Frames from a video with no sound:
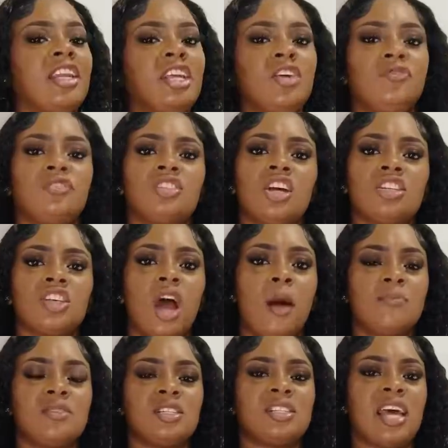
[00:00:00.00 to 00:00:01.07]
even just
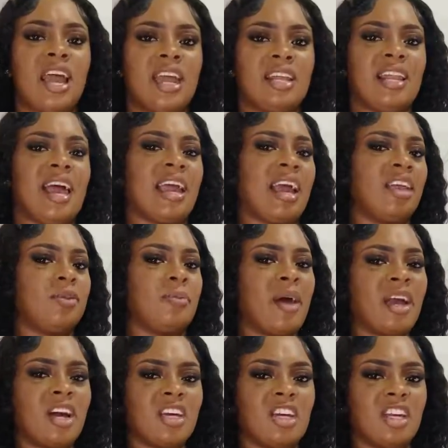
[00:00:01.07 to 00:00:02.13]
opt to tie it like at the
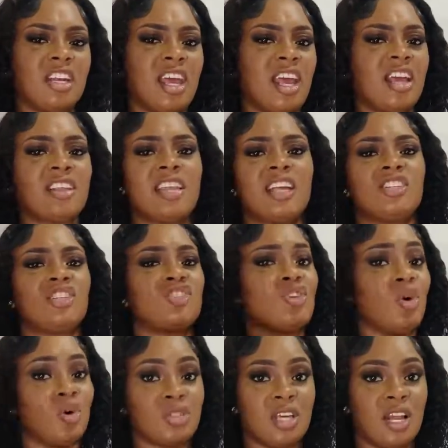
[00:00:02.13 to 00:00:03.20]
back of your neck. That's
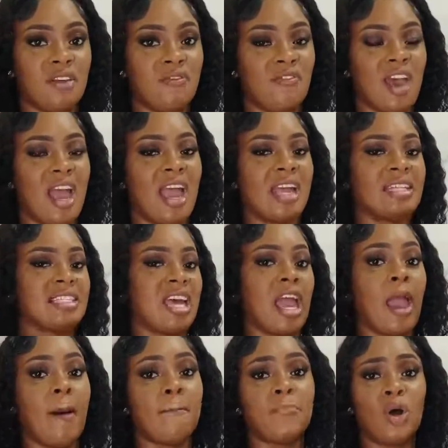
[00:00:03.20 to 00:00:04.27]
totally fine. Tie
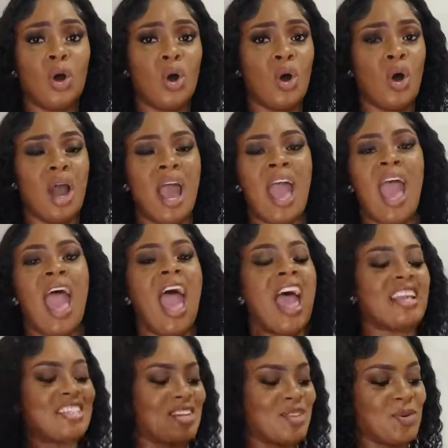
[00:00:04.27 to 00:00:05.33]
a bow and
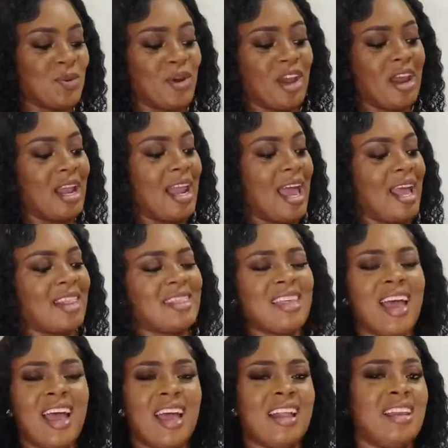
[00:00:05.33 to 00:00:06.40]
just wear it like
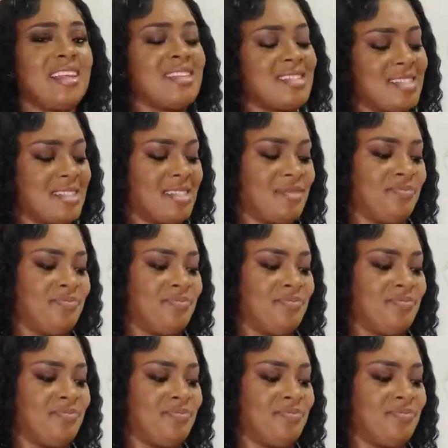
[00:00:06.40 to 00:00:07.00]
that. Listen,